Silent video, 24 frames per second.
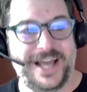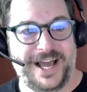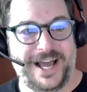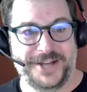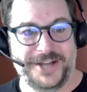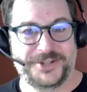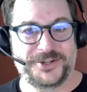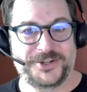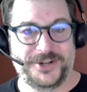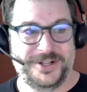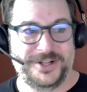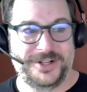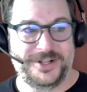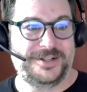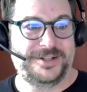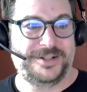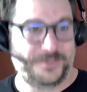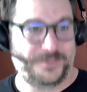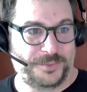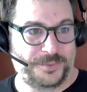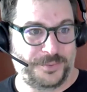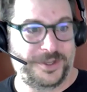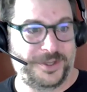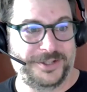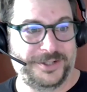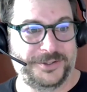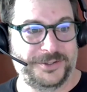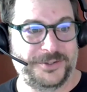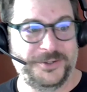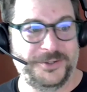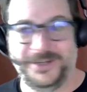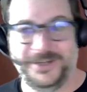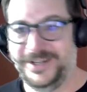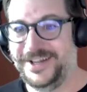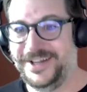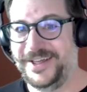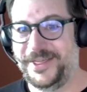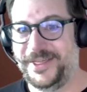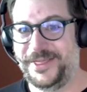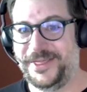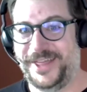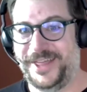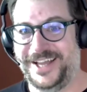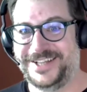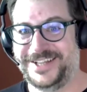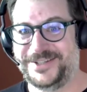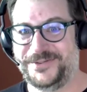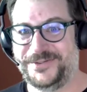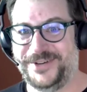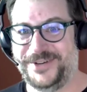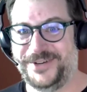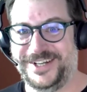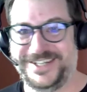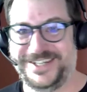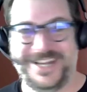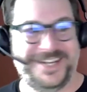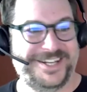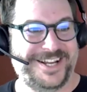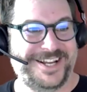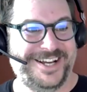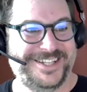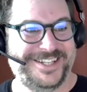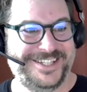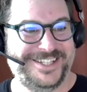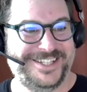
I sure will do. Thanks for attending,